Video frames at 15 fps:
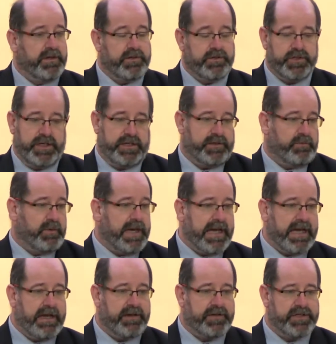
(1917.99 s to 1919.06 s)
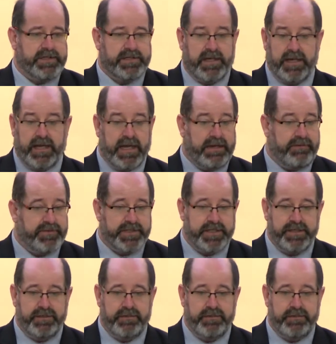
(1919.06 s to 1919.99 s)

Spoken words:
she's aware, she's alive too,